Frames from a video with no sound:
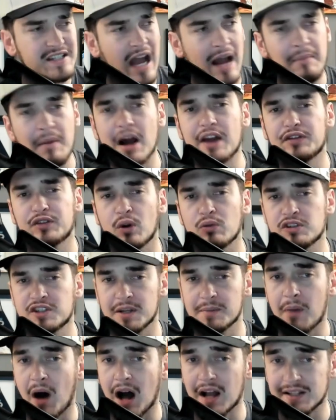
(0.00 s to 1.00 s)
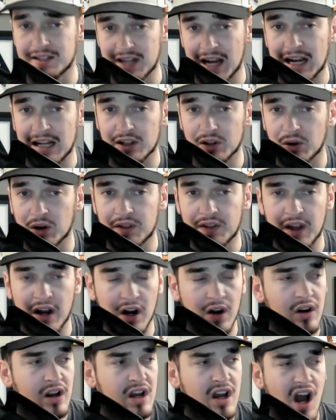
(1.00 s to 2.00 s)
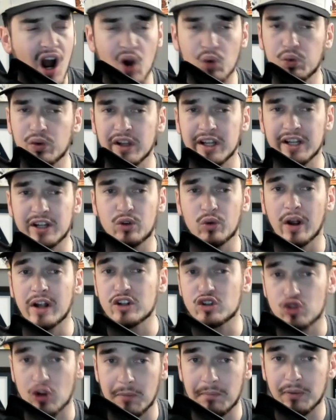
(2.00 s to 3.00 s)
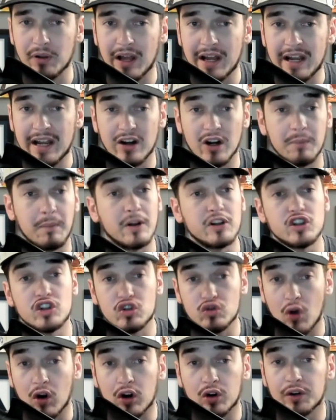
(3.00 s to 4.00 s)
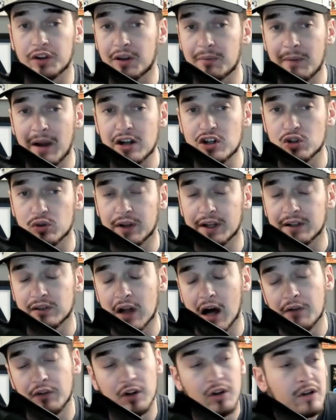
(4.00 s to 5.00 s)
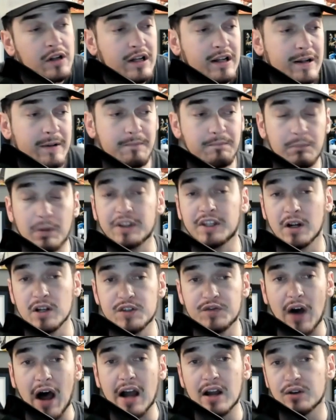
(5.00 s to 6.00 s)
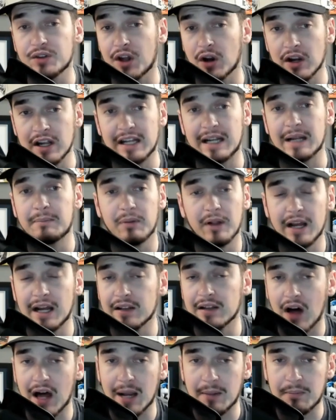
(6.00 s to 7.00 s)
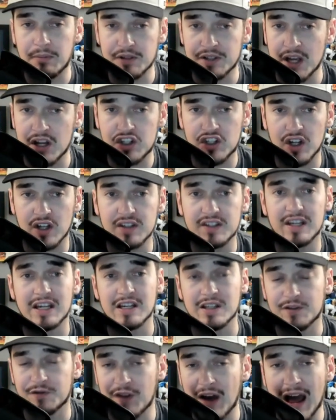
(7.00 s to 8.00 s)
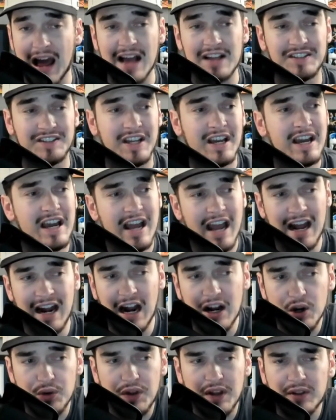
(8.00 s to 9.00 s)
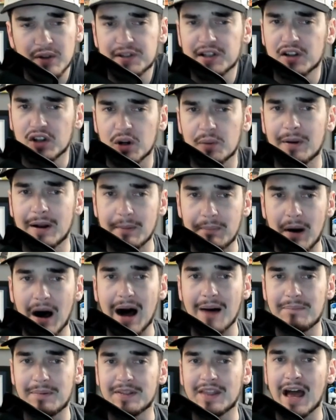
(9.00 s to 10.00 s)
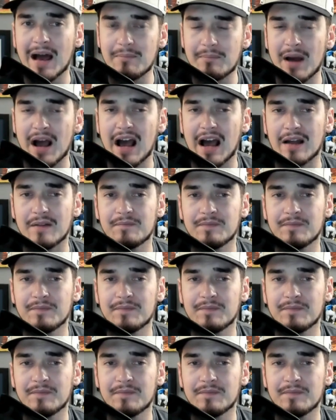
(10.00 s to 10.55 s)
I might throw Samad Taylor in there, a really great AAA hitter, but struggled at the major league level. But there's value there. He can play a lot of positions. He's fast. And I do think there's a little bit of pop in that bat.